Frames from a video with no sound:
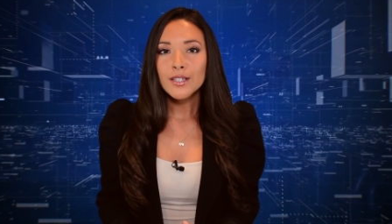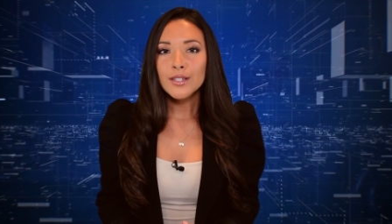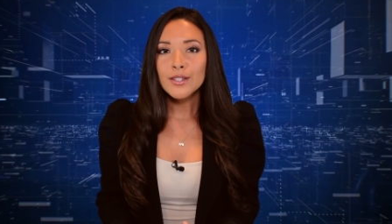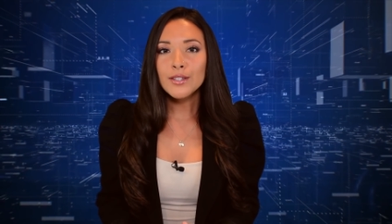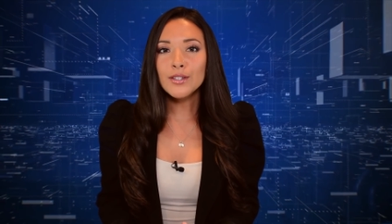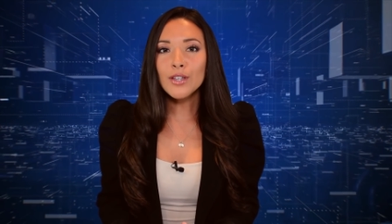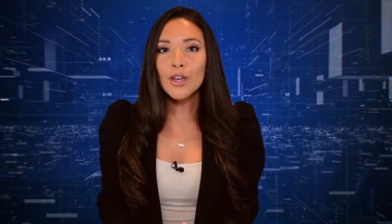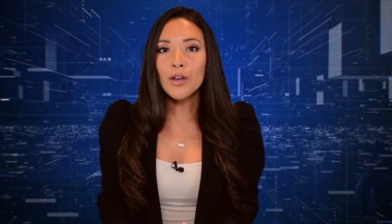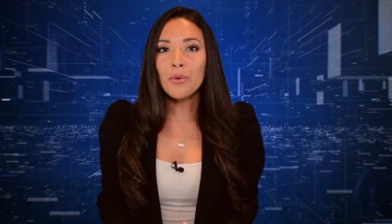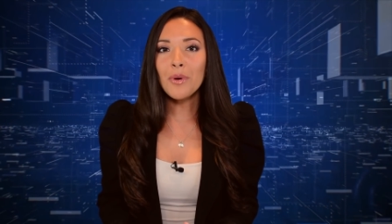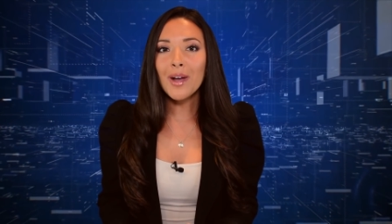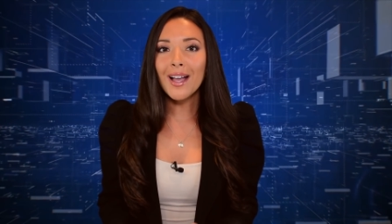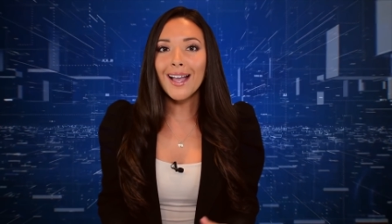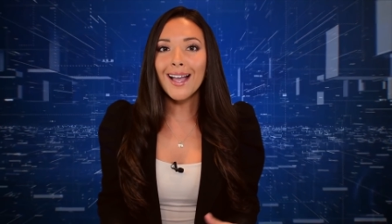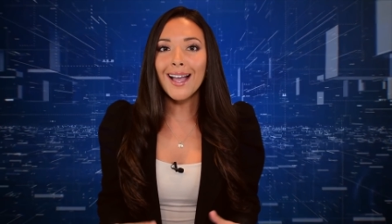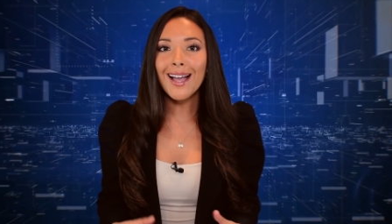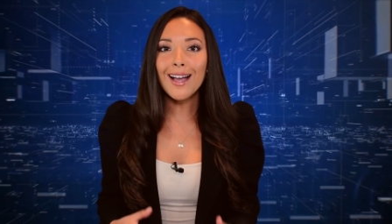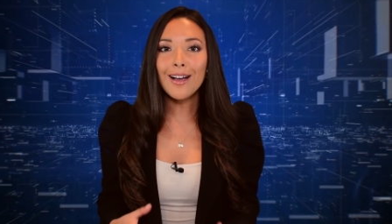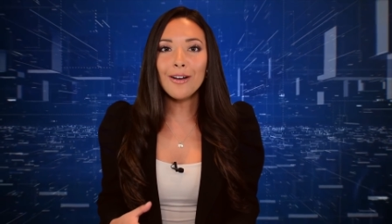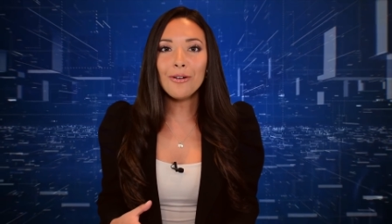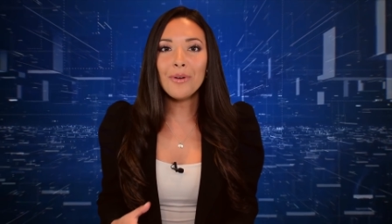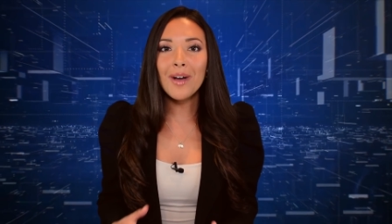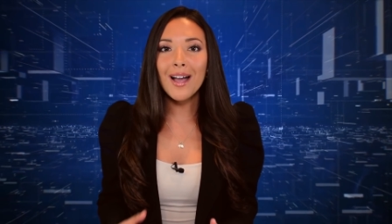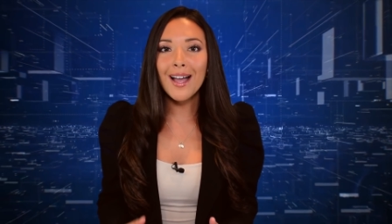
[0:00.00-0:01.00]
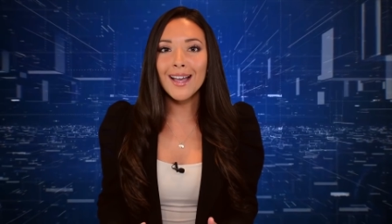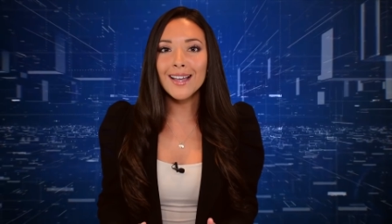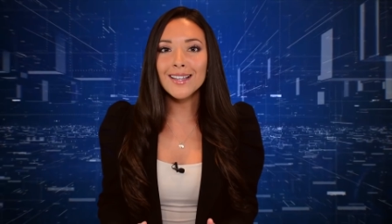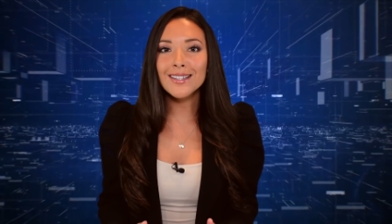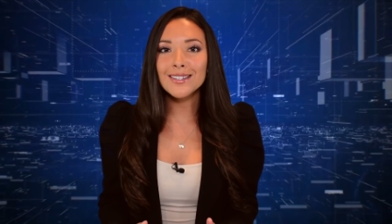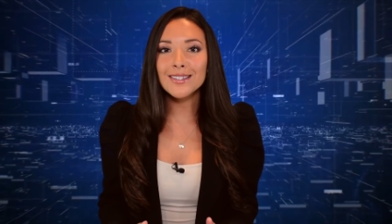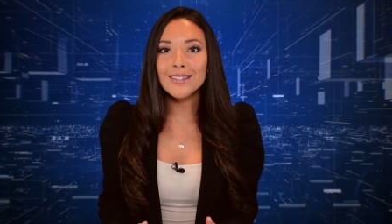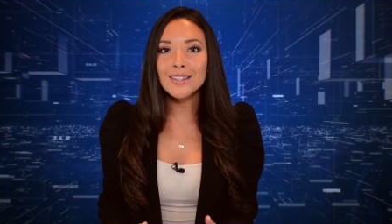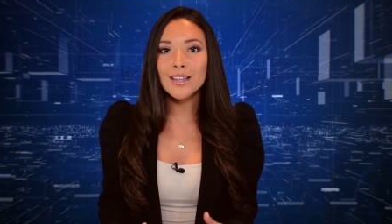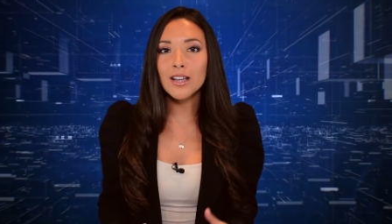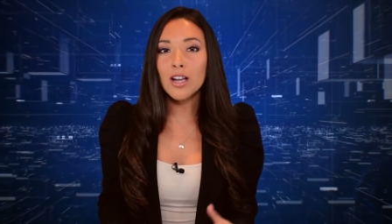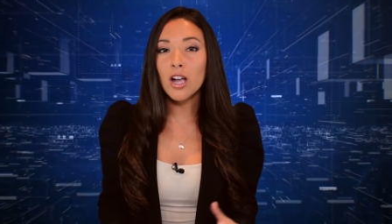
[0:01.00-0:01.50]
So, how
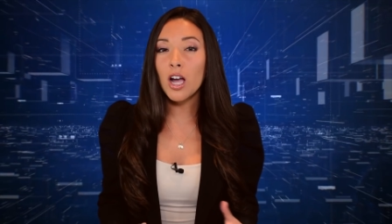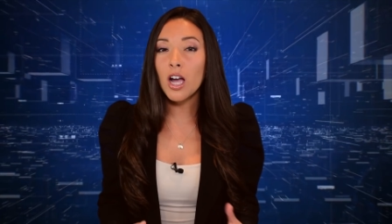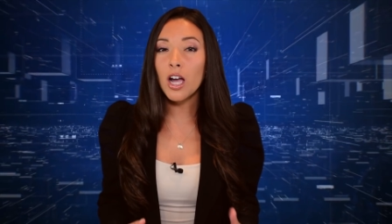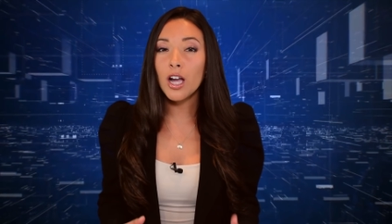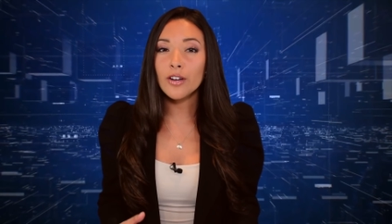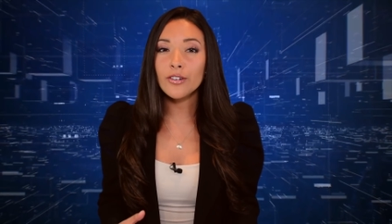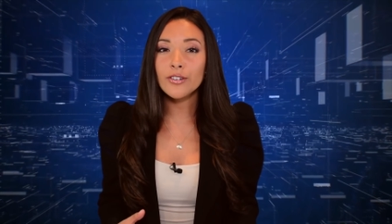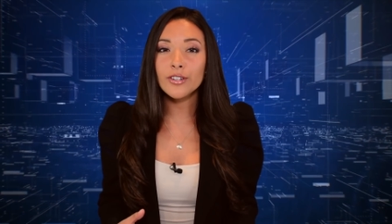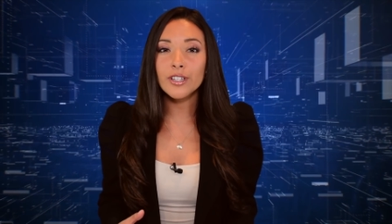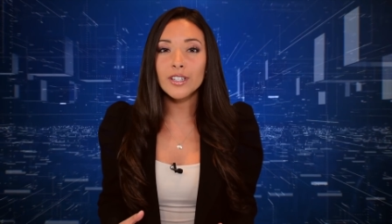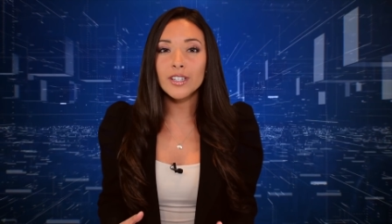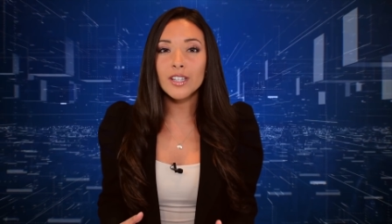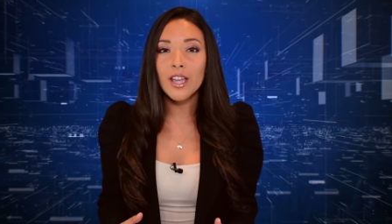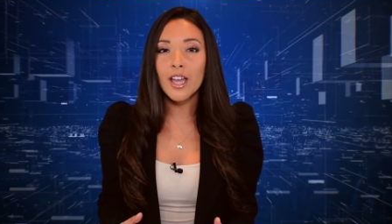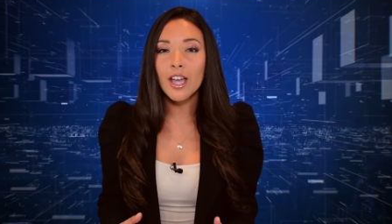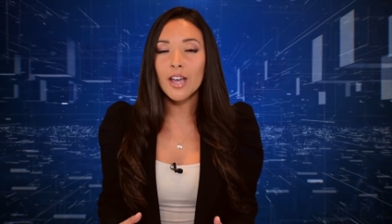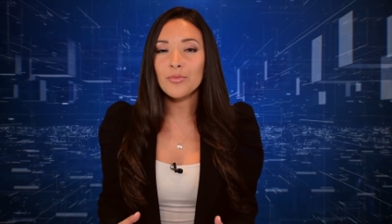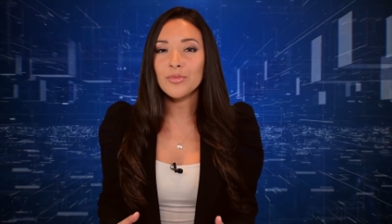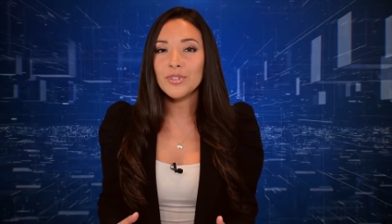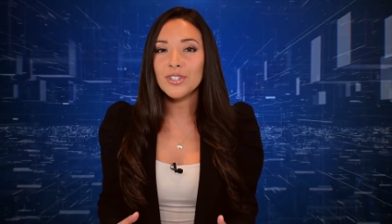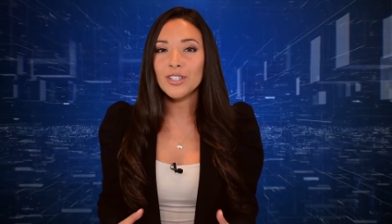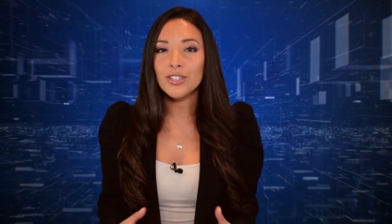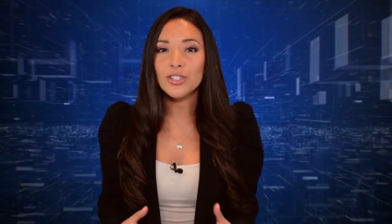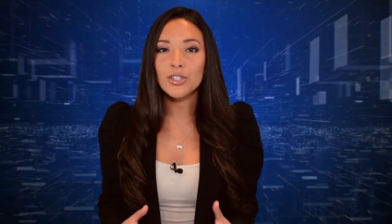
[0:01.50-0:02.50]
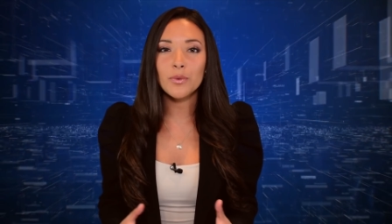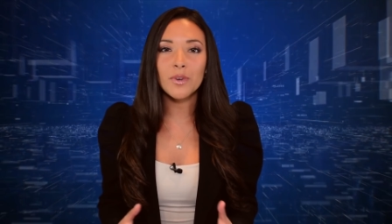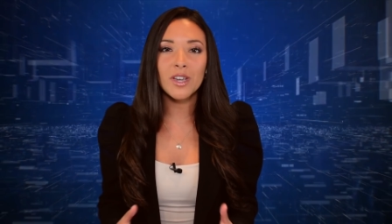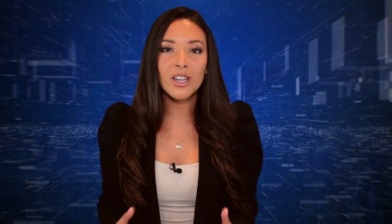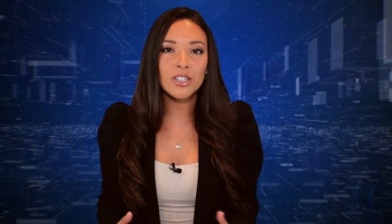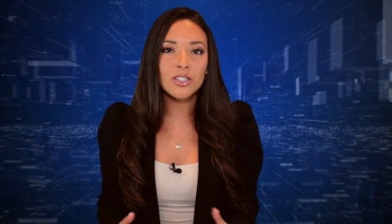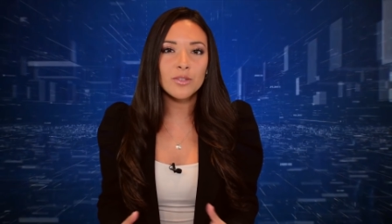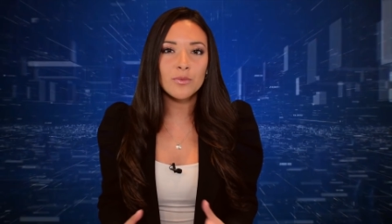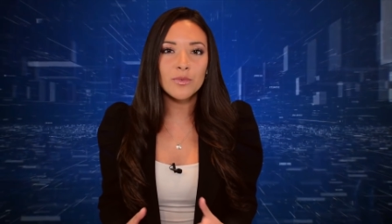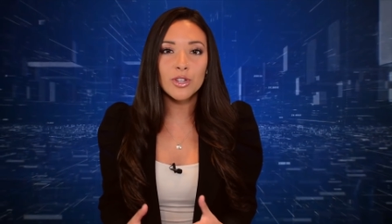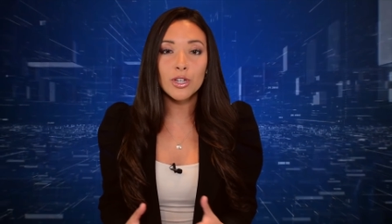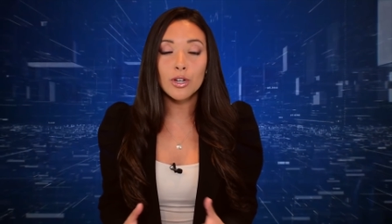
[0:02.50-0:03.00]
has the current um,
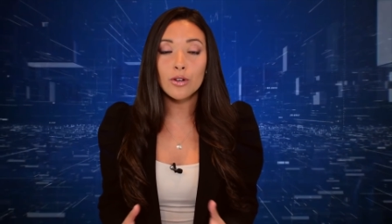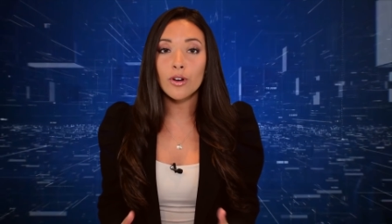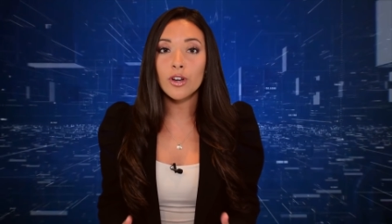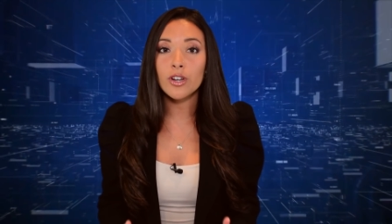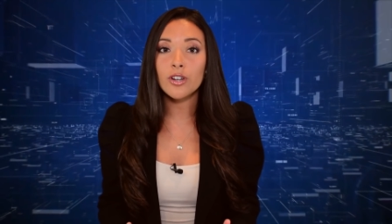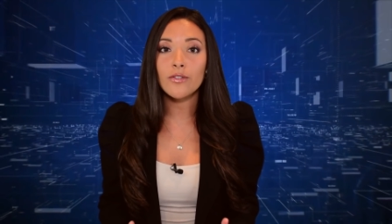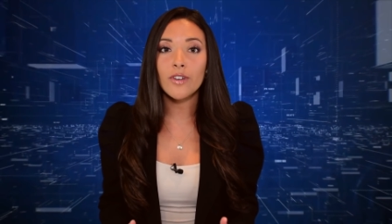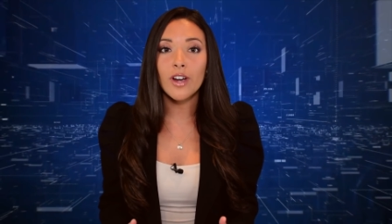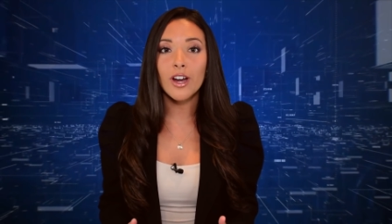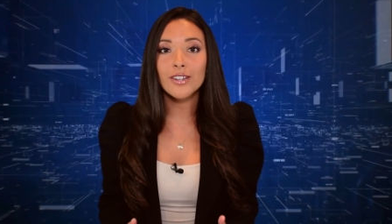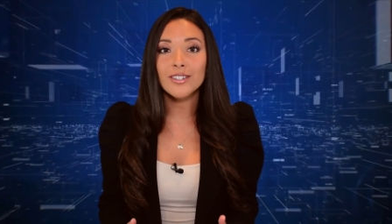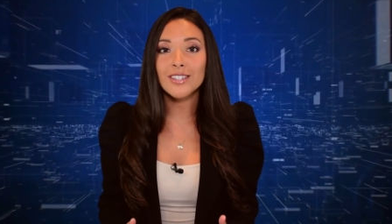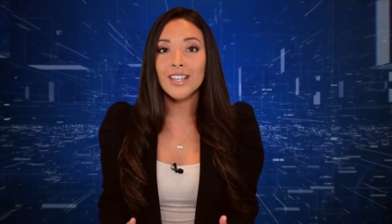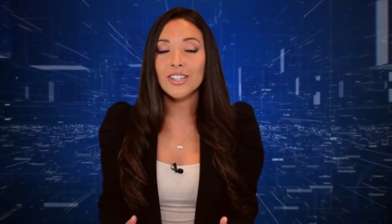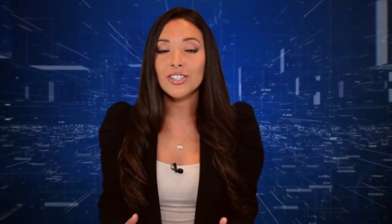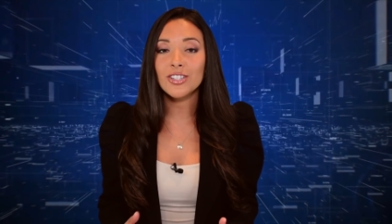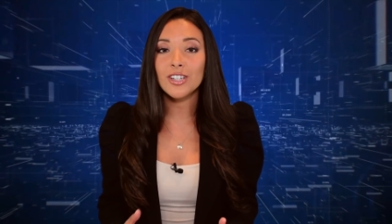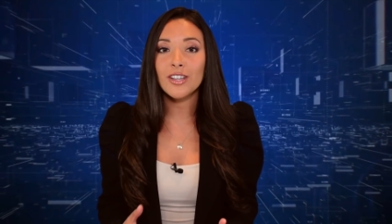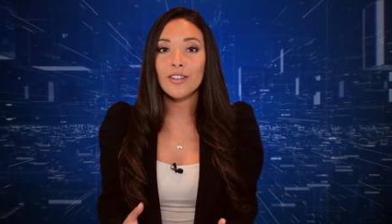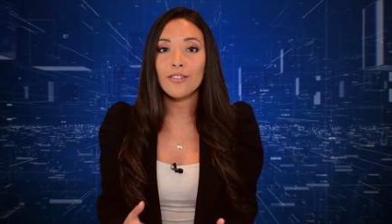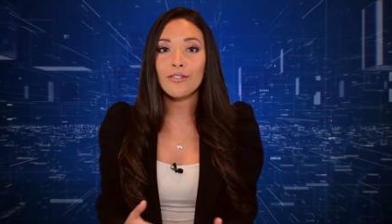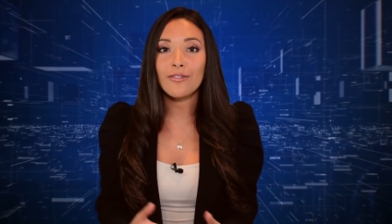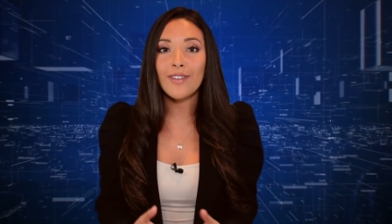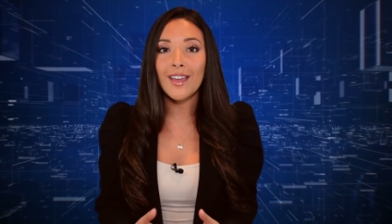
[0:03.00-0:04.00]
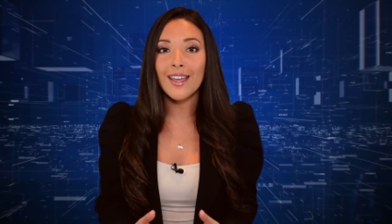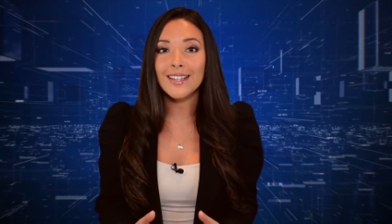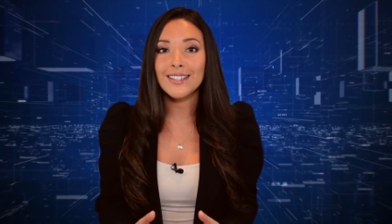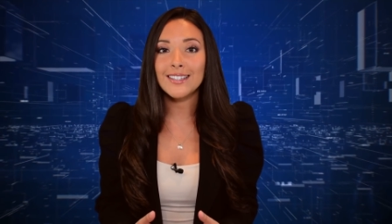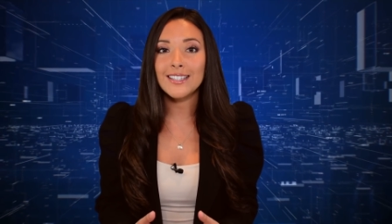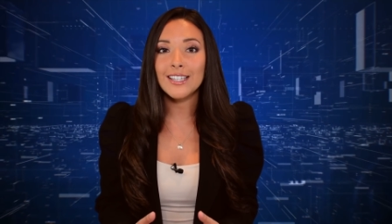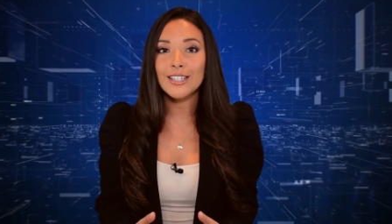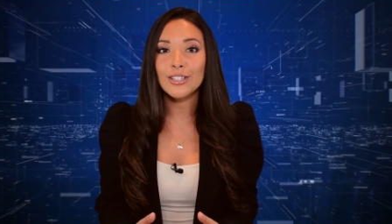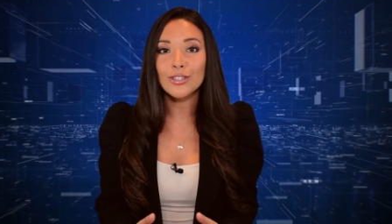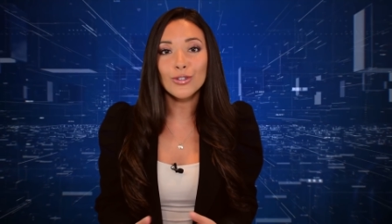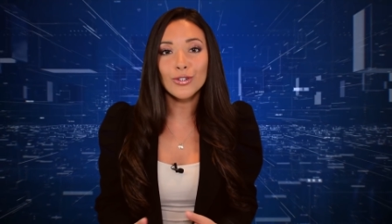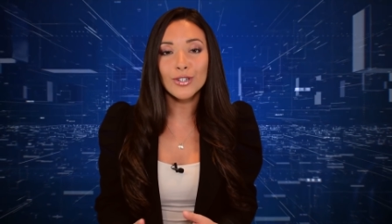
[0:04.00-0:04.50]
situation with the coronavirus actually
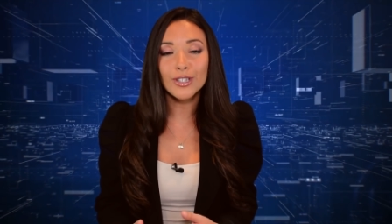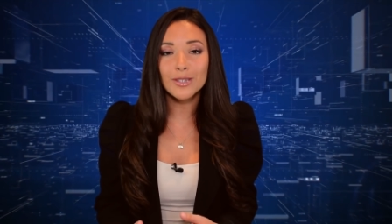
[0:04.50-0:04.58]
affected your